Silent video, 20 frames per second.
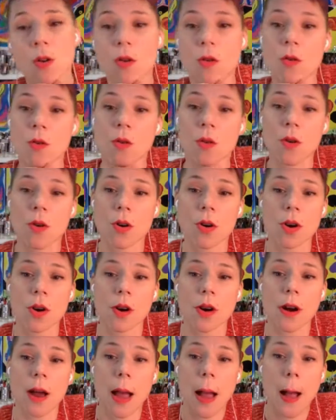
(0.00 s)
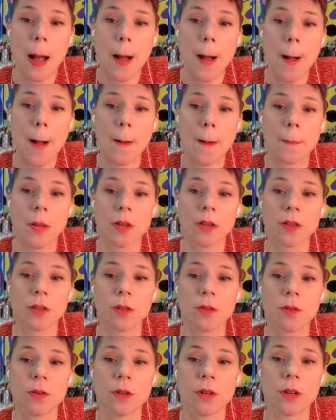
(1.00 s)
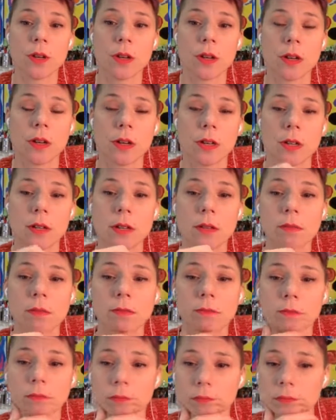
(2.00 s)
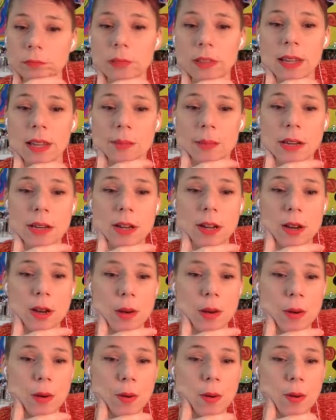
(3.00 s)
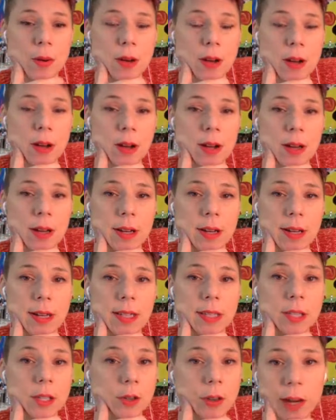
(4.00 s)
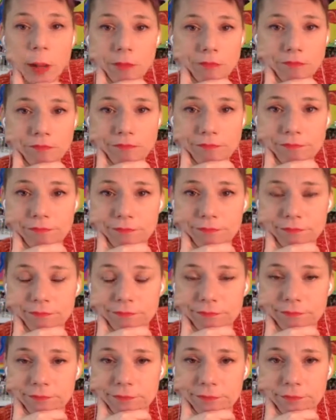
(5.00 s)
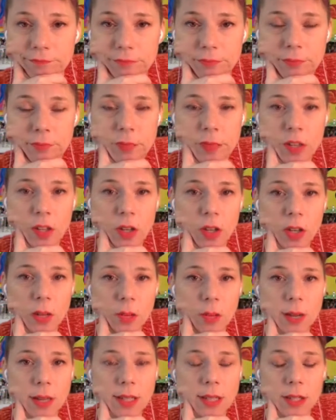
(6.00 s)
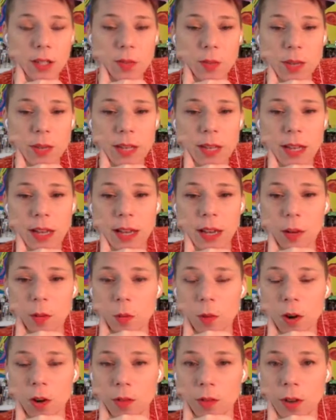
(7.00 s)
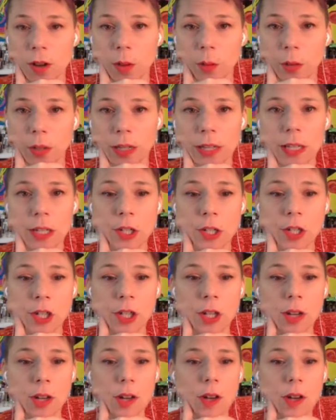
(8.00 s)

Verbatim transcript: or um, you could let me know on Instagram. You can message me at Waterfall Bridge,